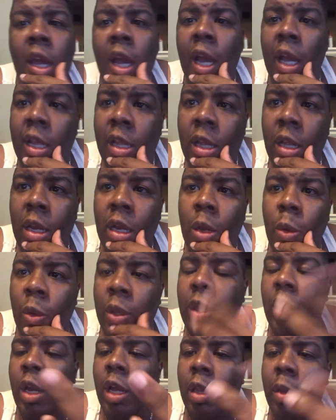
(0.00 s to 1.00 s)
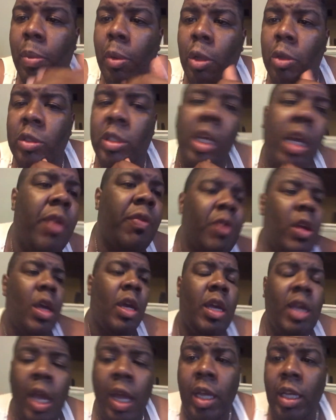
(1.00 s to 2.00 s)
and with another blown save.
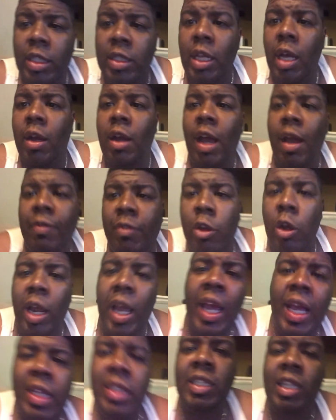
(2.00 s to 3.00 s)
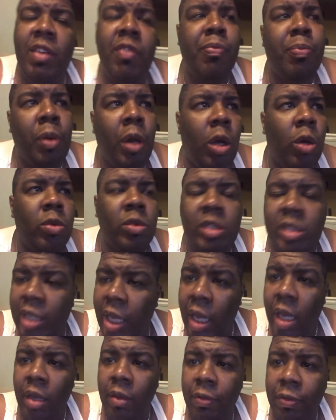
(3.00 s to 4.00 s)
The Yankees now have their 18th blown
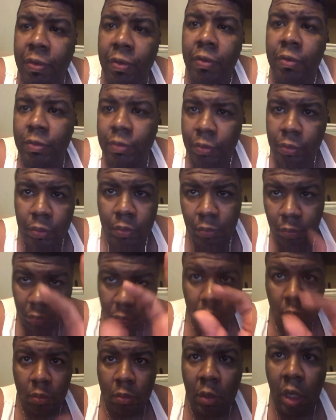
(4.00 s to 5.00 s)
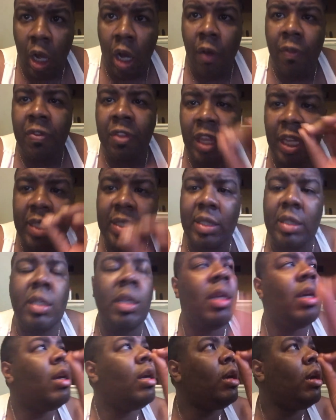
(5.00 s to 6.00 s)
save of this
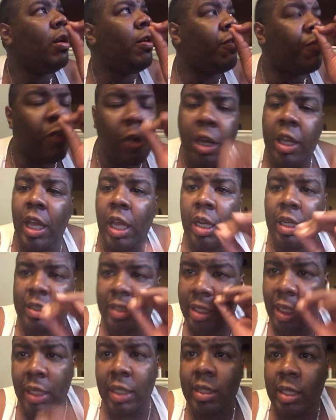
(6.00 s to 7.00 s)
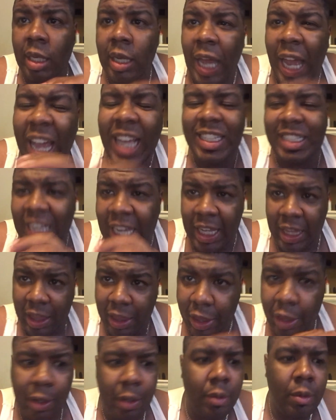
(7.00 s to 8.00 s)
freaking season. 18th,
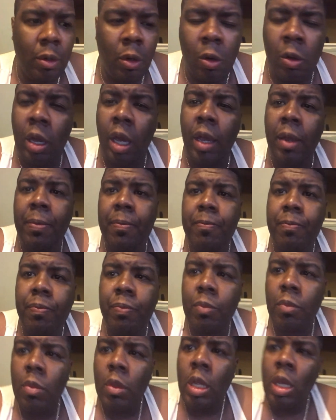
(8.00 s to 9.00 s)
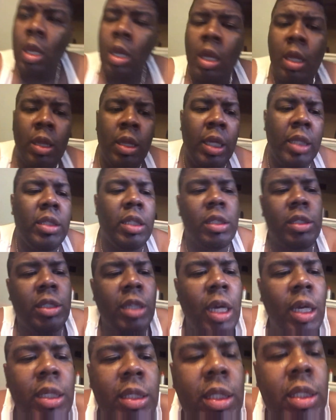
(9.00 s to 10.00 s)
okay? This is
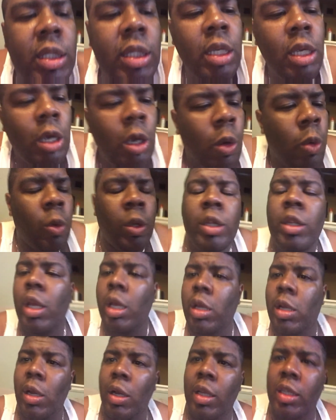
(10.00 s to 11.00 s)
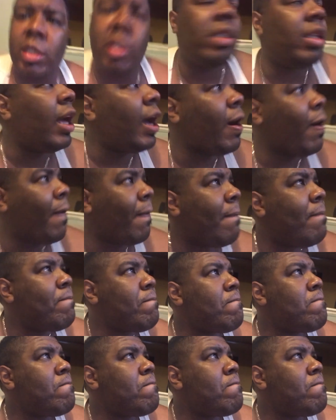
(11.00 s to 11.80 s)
just ridiculous now